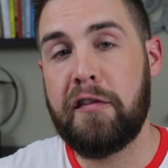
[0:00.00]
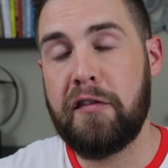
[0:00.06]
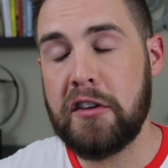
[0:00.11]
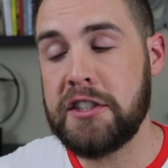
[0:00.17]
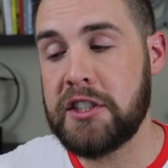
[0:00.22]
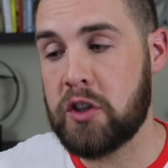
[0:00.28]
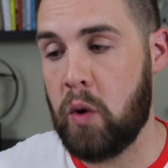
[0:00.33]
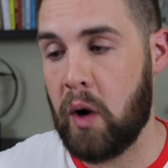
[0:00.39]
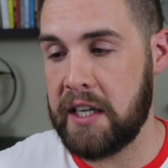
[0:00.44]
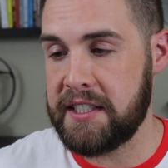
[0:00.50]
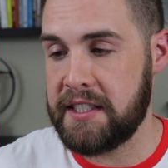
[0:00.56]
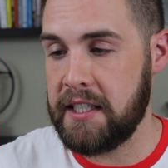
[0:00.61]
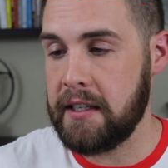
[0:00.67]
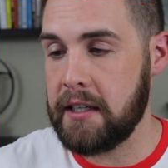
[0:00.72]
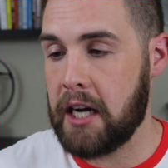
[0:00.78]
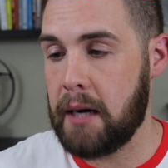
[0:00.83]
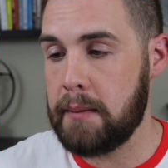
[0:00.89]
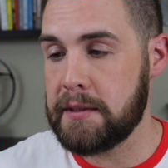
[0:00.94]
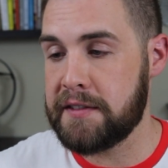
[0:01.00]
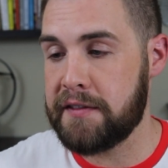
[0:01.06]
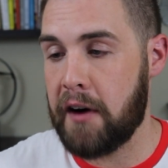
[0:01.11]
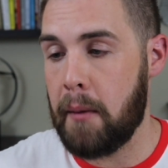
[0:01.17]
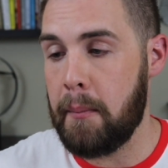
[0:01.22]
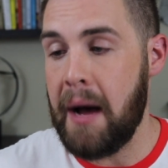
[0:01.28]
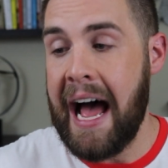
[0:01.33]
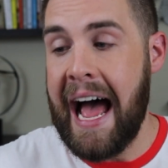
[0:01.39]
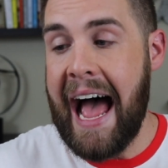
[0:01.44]
first question comes
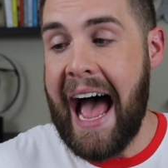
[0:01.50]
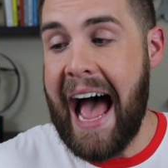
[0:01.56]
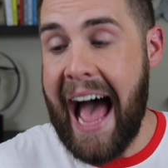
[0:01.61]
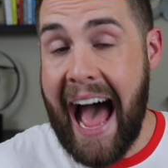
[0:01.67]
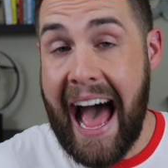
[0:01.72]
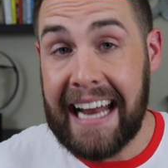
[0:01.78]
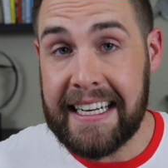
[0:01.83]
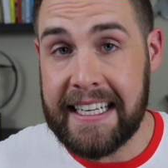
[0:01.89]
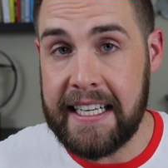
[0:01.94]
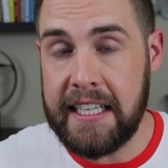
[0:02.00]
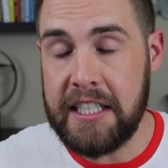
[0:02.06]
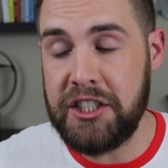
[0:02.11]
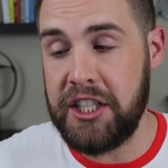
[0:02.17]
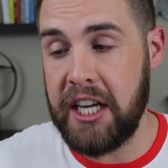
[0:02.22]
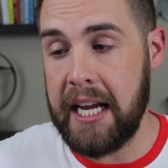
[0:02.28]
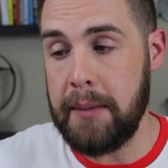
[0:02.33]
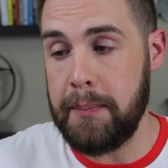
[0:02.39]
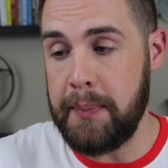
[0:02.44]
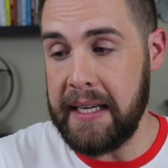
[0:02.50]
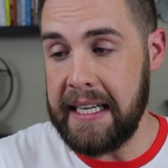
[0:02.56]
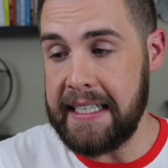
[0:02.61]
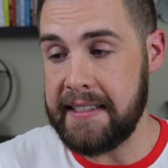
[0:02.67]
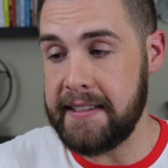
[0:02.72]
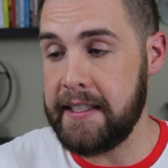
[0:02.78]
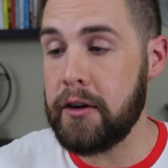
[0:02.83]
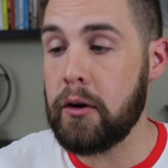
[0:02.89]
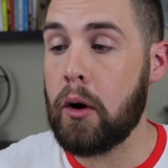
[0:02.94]
from
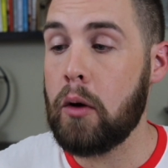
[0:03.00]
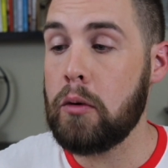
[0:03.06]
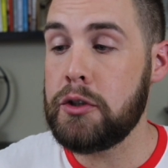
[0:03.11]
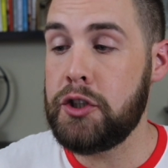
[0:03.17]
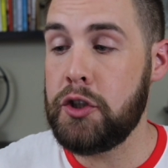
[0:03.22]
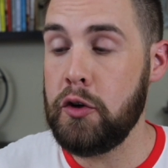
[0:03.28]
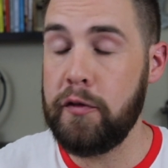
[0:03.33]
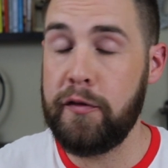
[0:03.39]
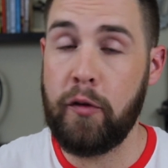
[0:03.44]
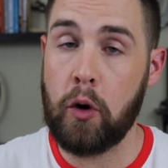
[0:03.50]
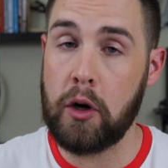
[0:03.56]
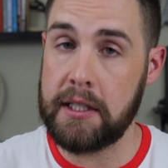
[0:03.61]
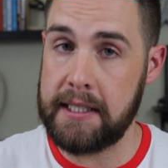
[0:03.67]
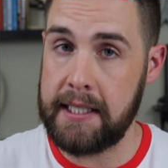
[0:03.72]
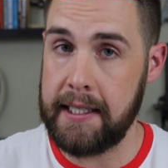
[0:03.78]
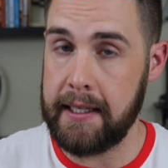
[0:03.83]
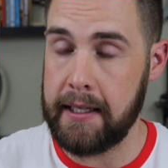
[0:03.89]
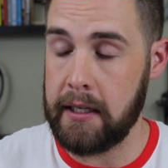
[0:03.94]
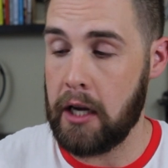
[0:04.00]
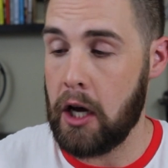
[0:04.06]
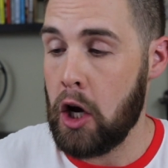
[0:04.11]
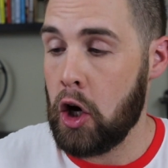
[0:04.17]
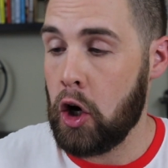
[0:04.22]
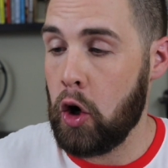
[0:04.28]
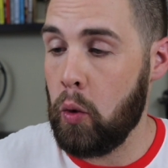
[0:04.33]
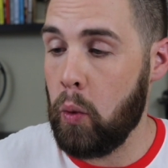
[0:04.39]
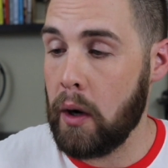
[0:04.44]
@EJB0214,
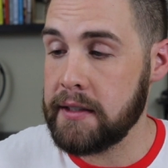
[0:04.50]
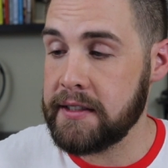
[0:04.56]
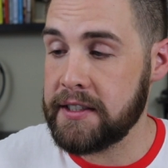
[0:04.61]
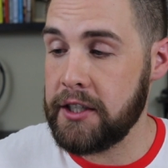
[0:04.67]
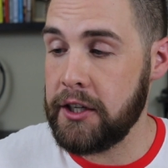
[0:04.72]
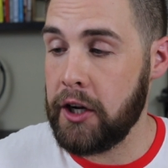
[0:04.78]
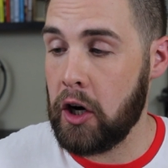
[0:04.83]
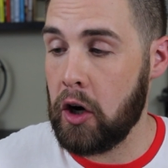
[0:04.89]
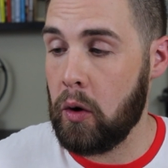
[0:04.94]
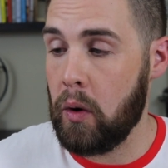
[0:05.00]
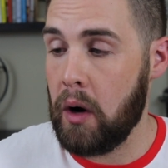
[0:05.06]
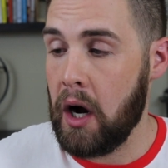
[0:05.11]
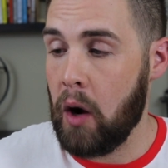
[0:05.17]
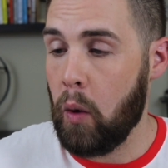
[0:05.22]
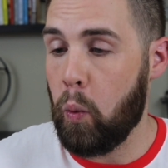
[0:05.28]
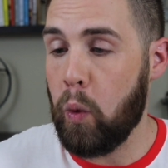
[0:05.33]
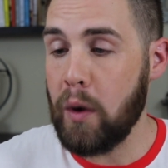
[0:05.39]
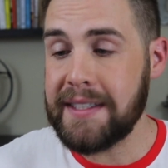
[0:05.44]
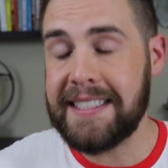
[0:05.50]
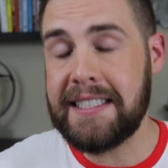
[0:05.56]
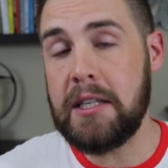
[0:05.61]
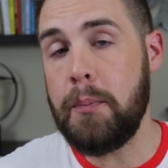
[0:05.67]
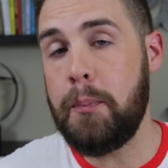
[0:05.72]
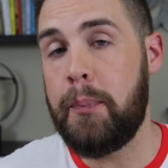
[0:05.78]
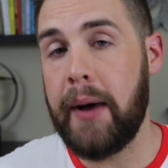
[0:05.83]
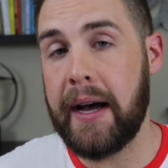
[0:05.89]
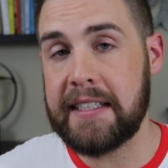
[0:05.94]
who wants to know, what's the
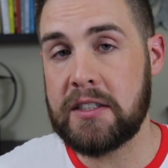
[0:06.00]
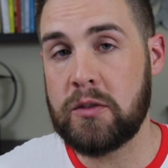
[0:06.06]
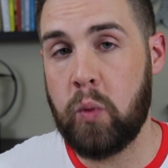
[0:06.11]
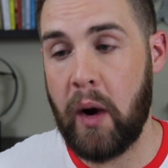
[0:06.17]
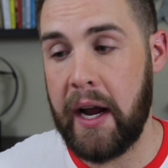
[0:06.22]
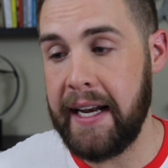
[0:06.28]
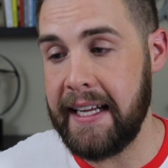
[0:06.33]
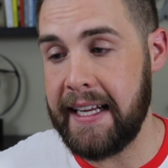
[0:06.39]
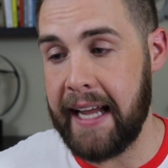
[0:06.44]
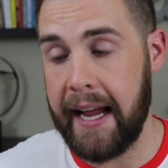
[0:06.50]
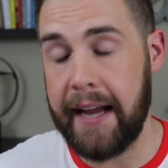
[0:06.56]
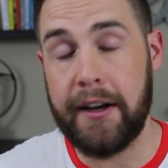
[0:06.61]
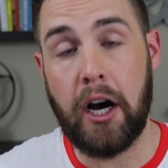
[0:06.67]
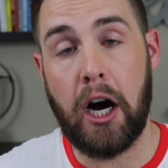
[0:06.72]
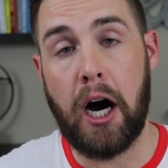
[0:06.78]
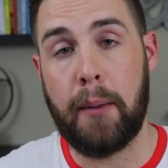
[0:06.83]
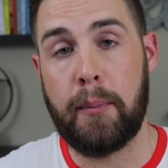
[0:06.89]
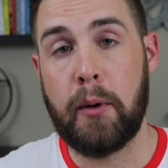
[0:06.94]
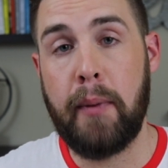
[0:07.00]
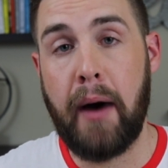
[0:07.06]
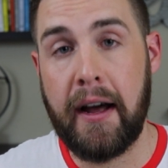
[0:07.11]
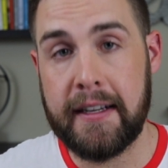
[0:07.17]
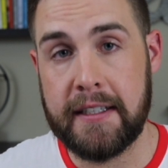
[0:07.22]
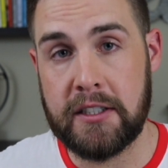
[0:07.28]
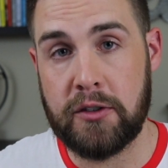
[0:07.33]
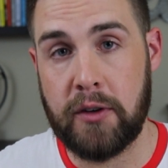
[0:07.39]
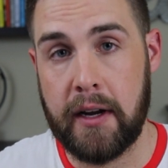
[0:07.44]
best way to gain upper
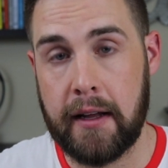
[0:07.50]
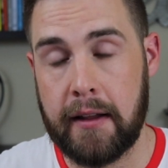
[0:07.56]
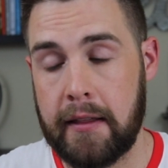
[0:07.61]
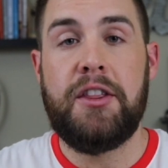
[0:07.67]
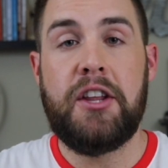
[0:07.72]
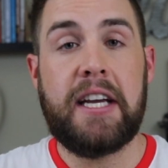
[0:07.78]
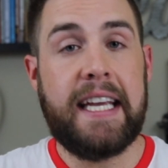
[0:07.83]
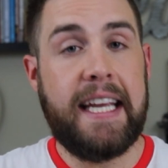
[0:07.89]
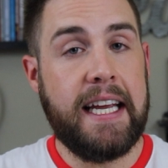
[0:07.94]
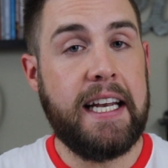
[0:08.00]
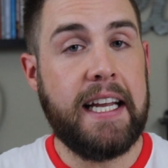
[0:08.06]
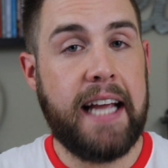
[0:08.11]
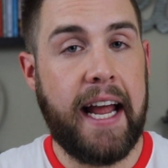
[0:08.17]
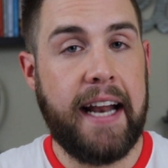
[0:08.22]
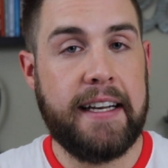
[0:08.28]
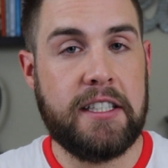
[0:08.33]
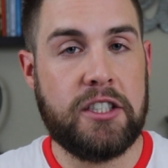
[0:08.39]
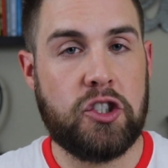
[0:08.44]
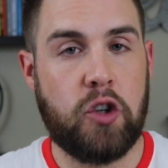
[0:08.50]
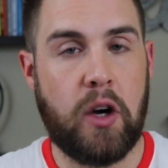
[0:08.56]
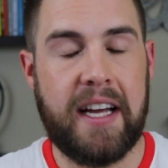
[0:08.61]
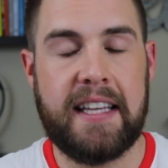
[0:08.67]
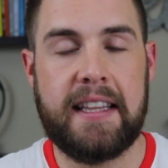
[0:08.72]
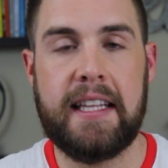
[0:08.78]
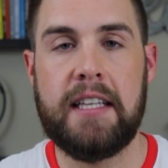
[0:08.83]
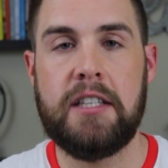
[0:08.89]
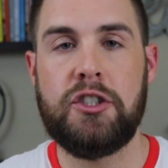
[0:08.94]
body strength? The key to gaining
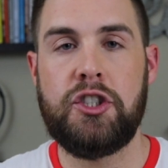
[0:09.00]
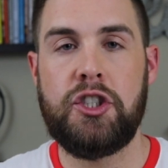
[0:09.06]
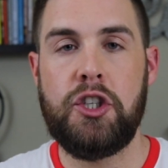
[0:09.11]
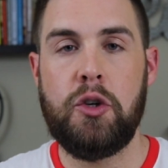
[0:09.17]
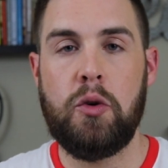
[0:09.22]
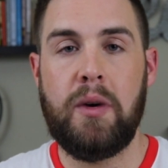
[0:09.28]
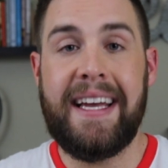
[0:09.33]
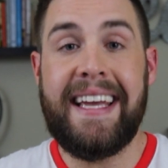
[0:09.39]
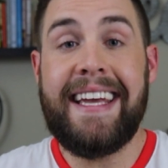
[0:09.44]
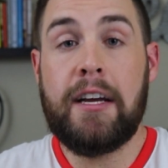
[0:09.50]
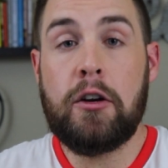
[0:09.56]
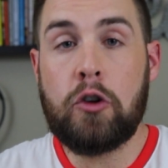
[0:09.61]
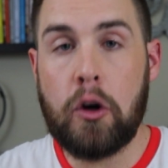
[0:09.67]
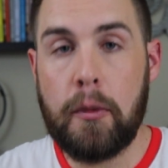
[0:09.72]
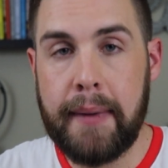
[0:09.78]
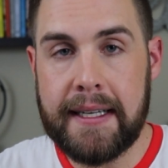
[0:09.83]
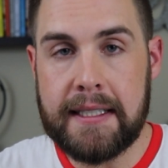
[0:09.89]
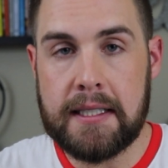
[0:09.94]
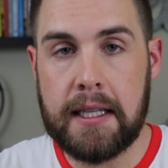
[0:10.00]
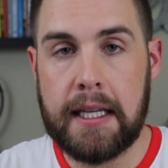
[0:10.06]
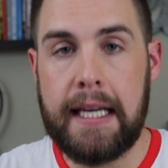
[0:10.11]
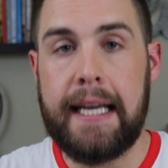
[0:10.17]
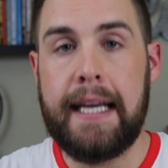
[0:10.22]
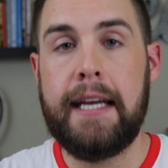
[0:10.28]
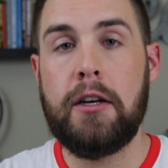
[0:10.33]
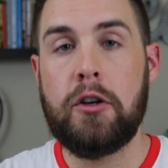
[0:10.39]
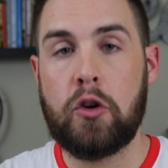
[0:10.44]
strength is to
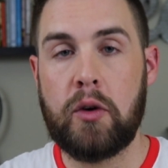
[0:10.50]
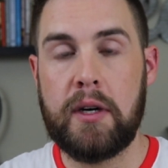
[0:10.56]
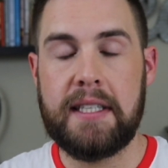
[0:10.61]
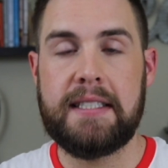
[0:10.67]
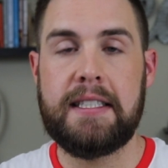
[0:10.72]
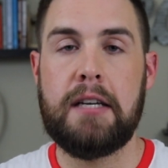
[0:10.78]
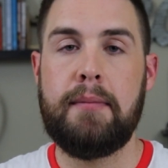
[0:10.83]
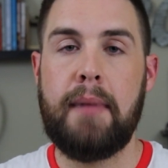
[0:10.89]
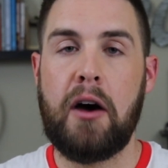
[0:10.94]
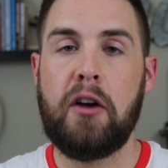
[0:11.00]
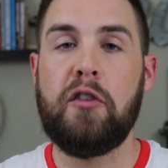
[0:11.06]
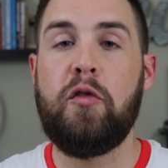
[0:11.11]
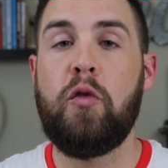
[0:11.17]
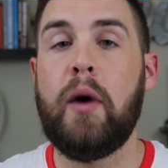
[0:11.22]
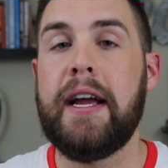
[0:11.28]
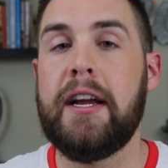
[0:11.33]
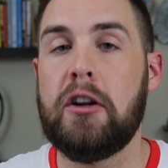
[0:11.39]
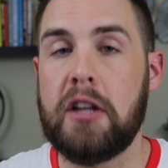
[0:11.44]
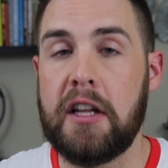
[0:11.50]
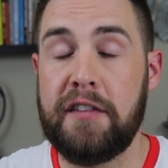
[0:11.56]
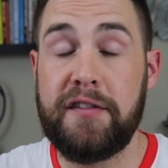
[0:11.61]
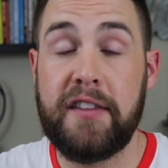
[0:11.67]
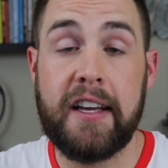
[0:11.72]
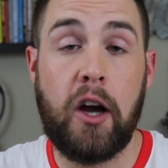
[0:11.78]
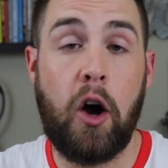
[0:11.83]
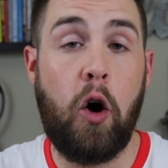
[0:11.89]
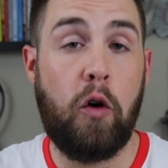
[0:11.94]
incrementally increase the amount of weight you're
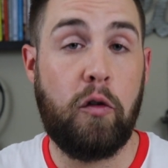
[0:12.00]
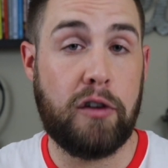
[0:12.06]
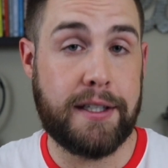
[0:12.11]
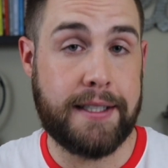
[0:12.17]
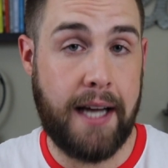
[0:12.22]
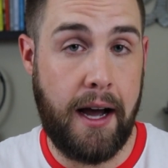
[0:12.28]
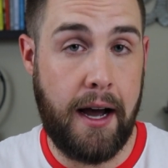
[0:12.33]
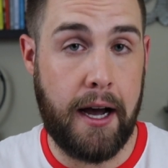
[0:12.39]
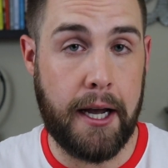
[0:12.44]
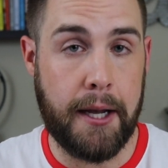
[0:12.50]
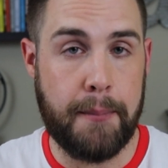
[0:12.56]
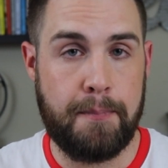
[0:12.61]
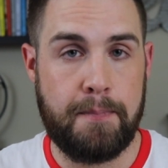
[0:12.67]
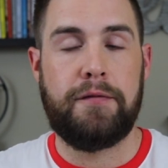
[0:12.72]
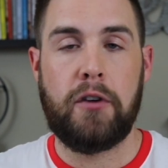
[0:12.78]
lifting over time.